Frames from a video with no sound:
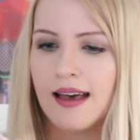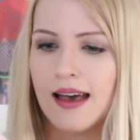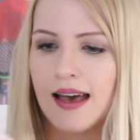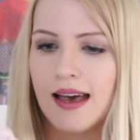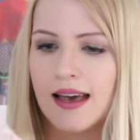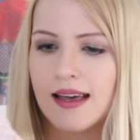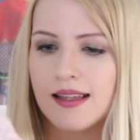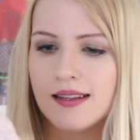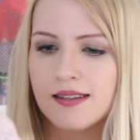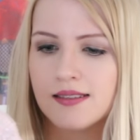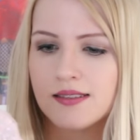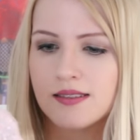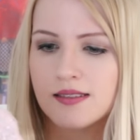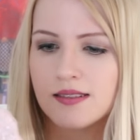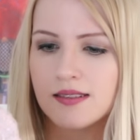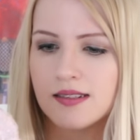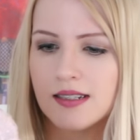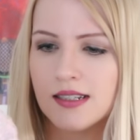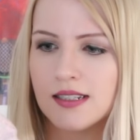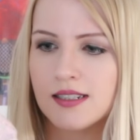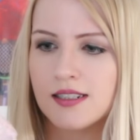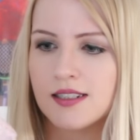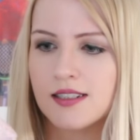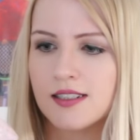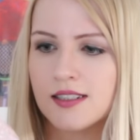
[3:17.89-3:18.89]
And
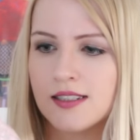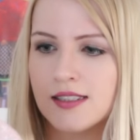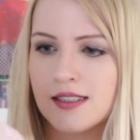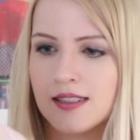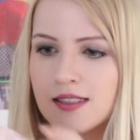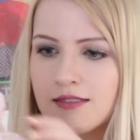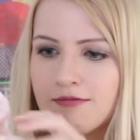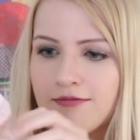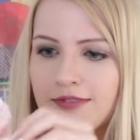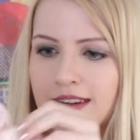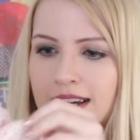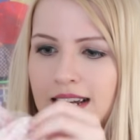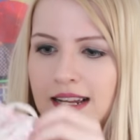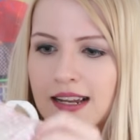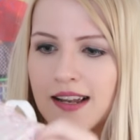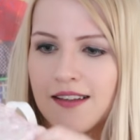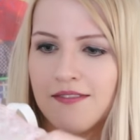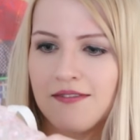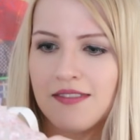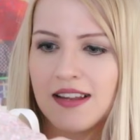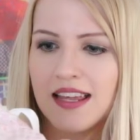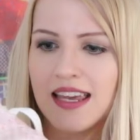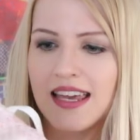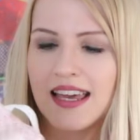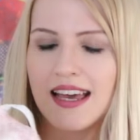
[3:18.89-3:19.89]
it's just really
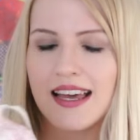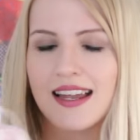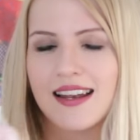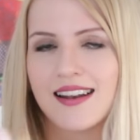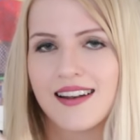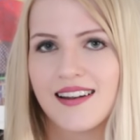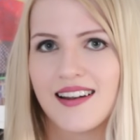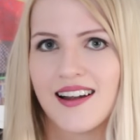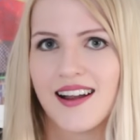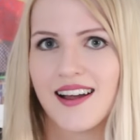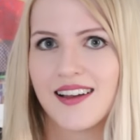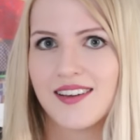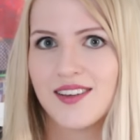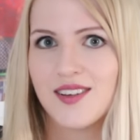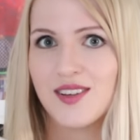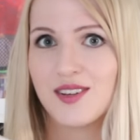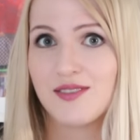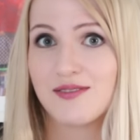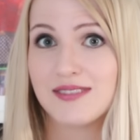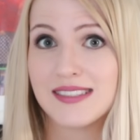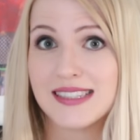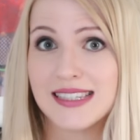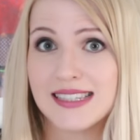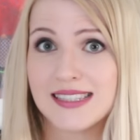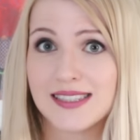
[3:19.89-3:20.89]
lovely and I
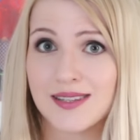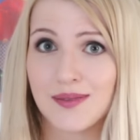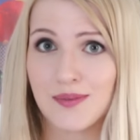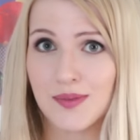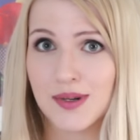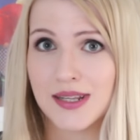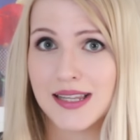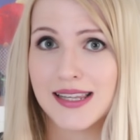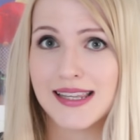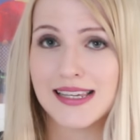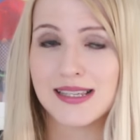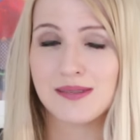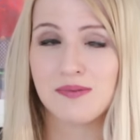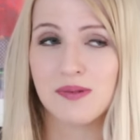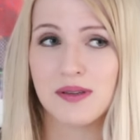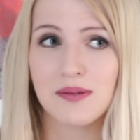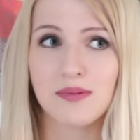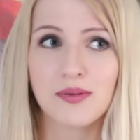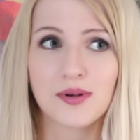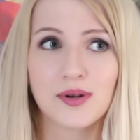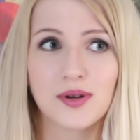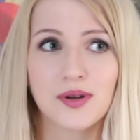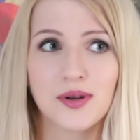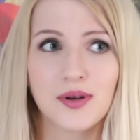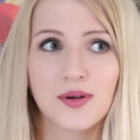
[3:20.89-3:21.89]
couldn't resist. I'm one of these
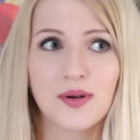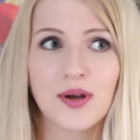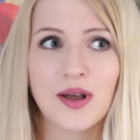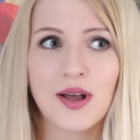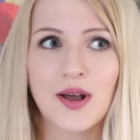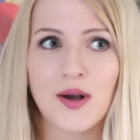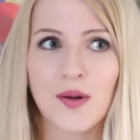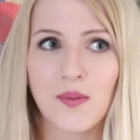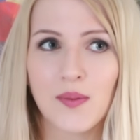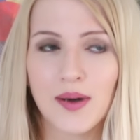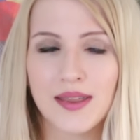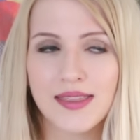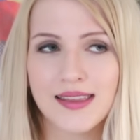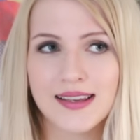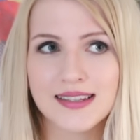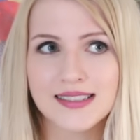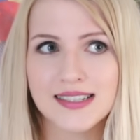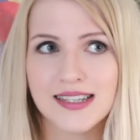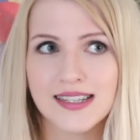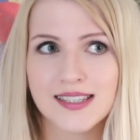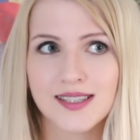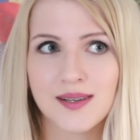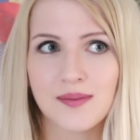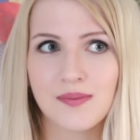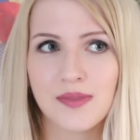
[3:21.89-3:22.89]
people who, when they
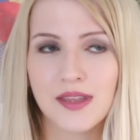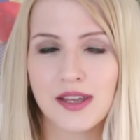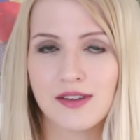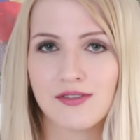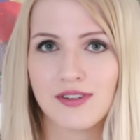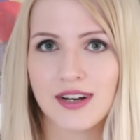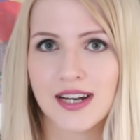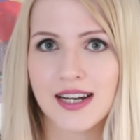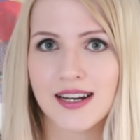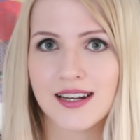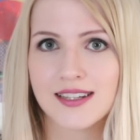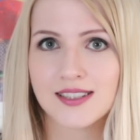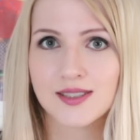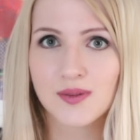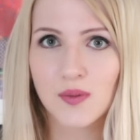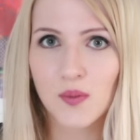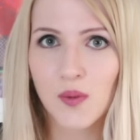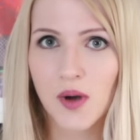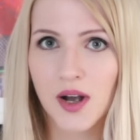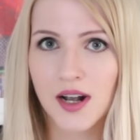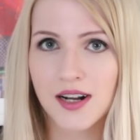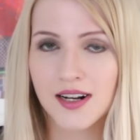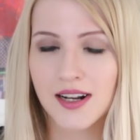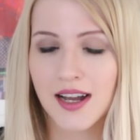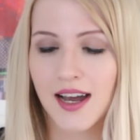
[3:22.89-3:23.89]
see something really nice in
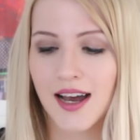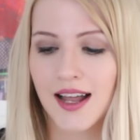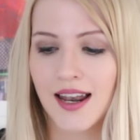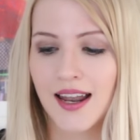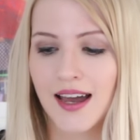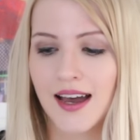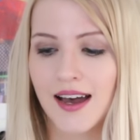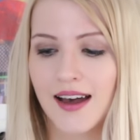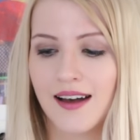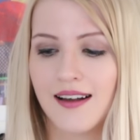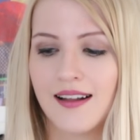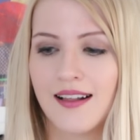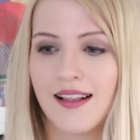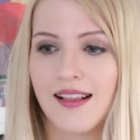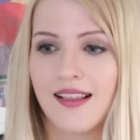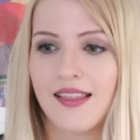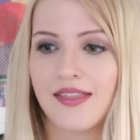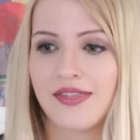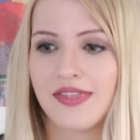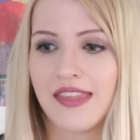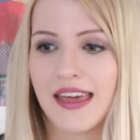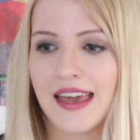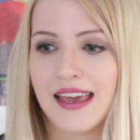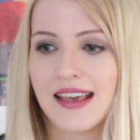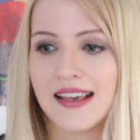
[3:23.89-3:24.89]
one colour,
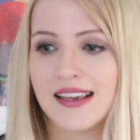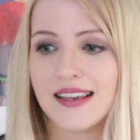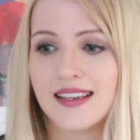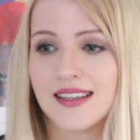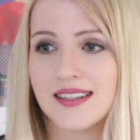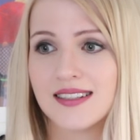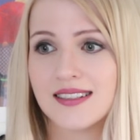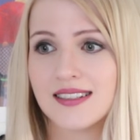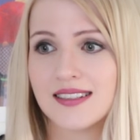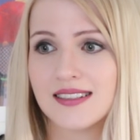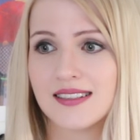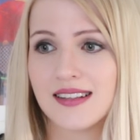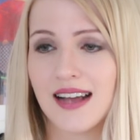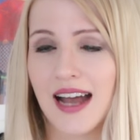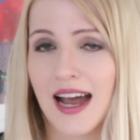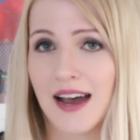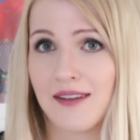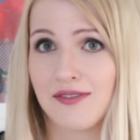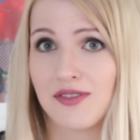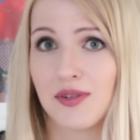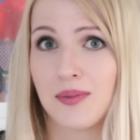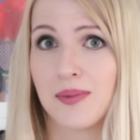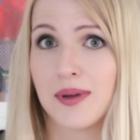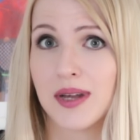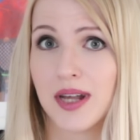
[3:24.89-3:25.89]
they
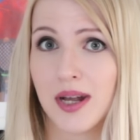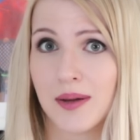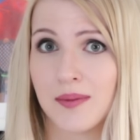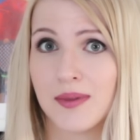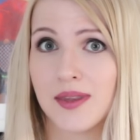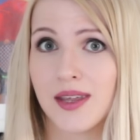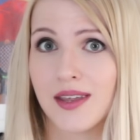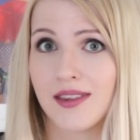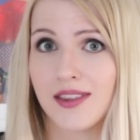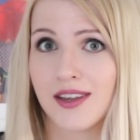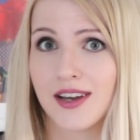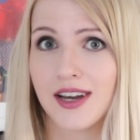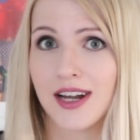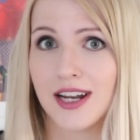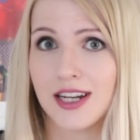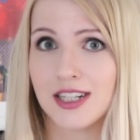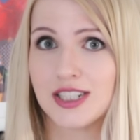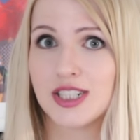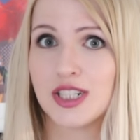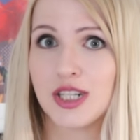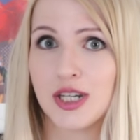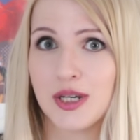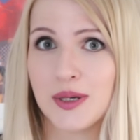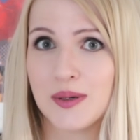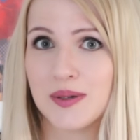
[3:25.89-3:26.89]
have to pick up the other colour
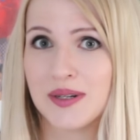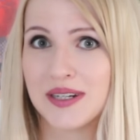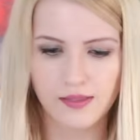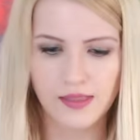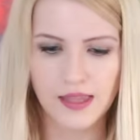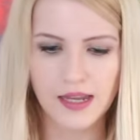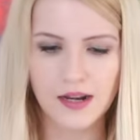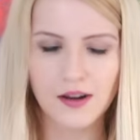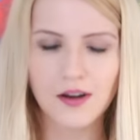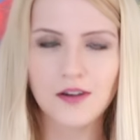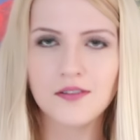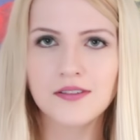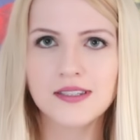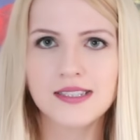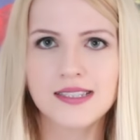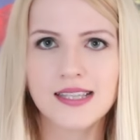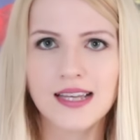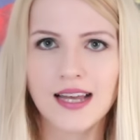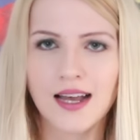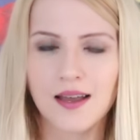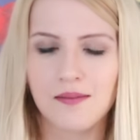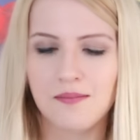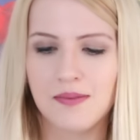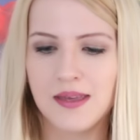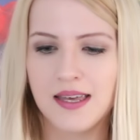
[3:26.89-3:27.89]
too. Then
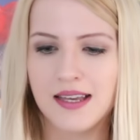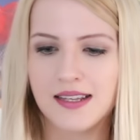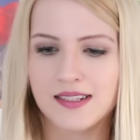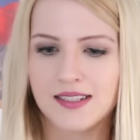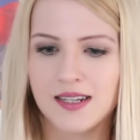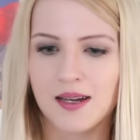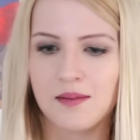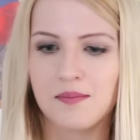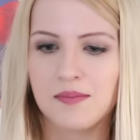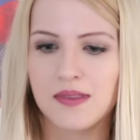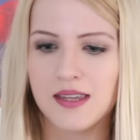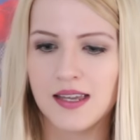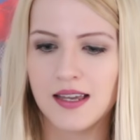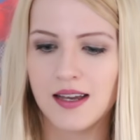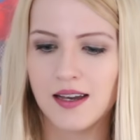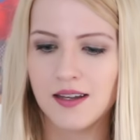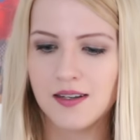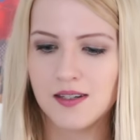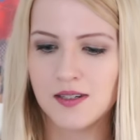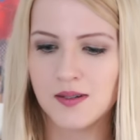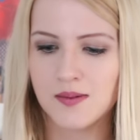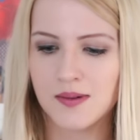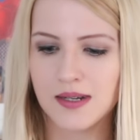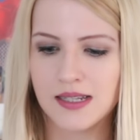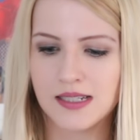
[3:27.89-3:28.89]
obviously I picked up the
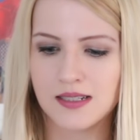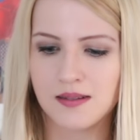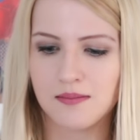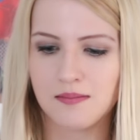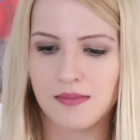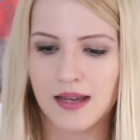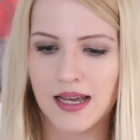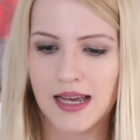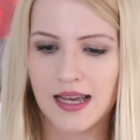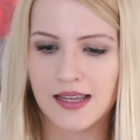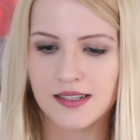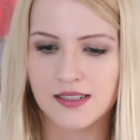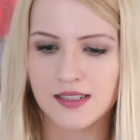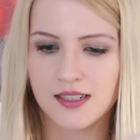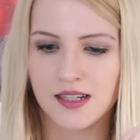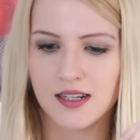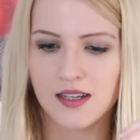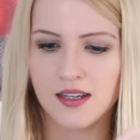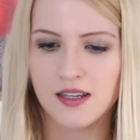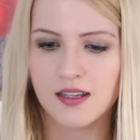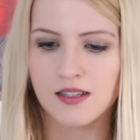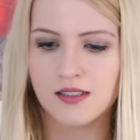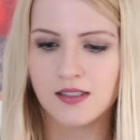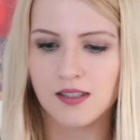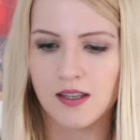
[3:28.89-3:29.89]
underwear to match.
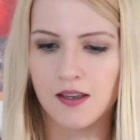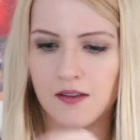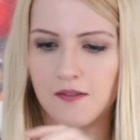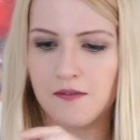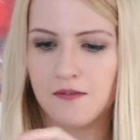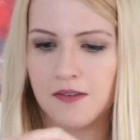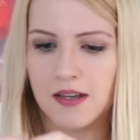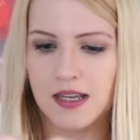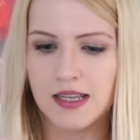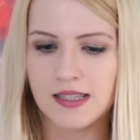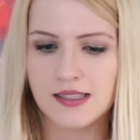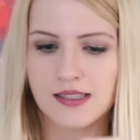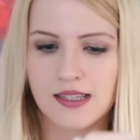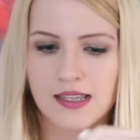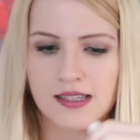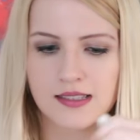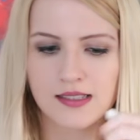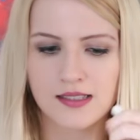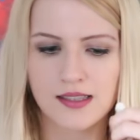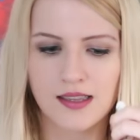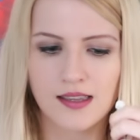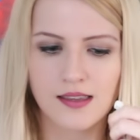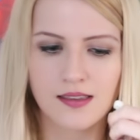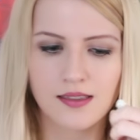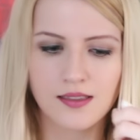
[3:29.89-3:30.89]
So first
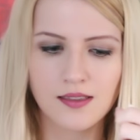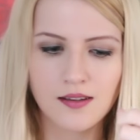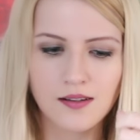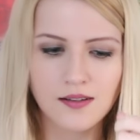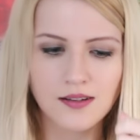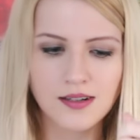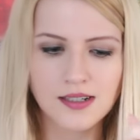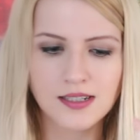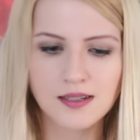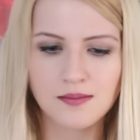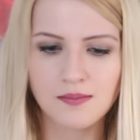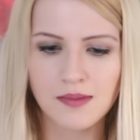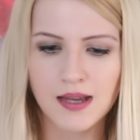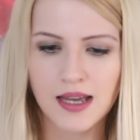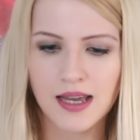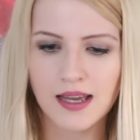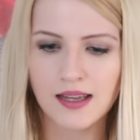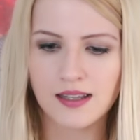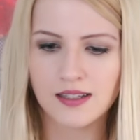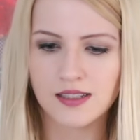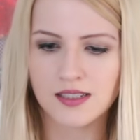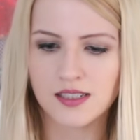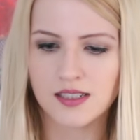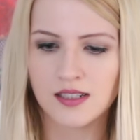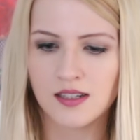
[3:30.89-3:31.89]
is the thong to
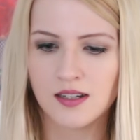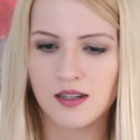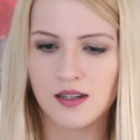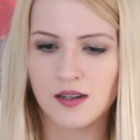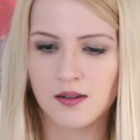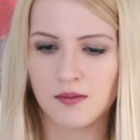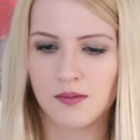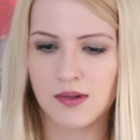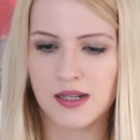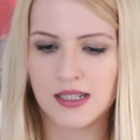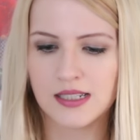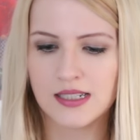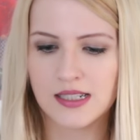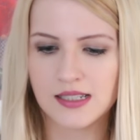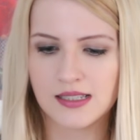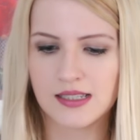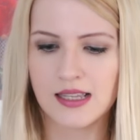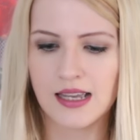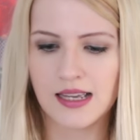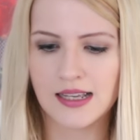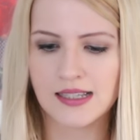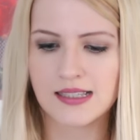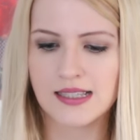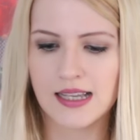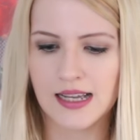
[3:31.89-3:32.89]
match, which is
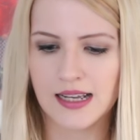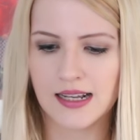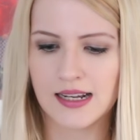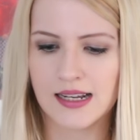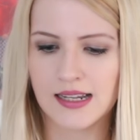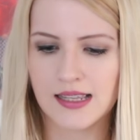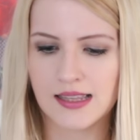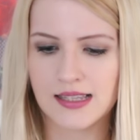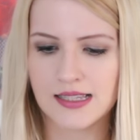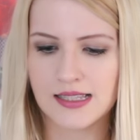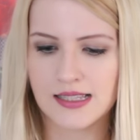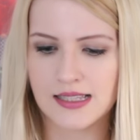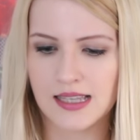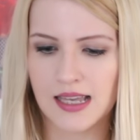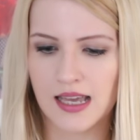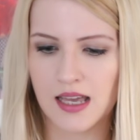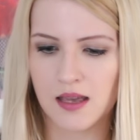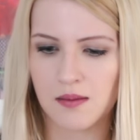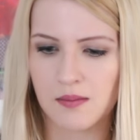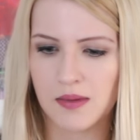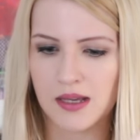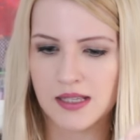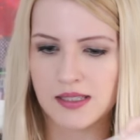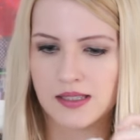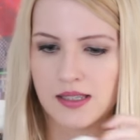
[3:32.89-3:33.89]
exactly the
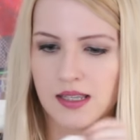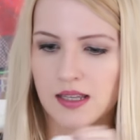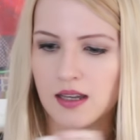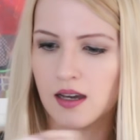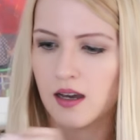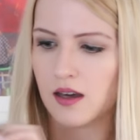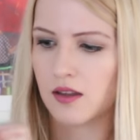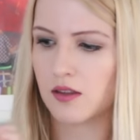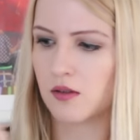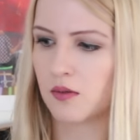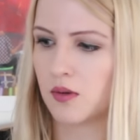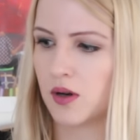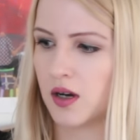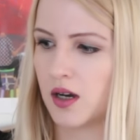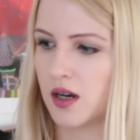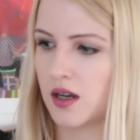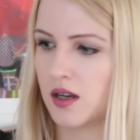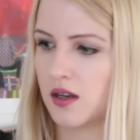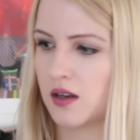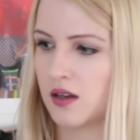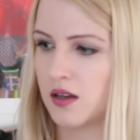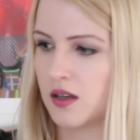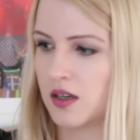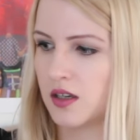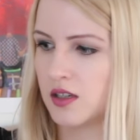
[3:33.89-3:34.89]
same as the other
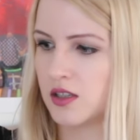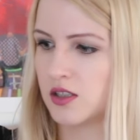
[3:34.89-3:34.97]
one.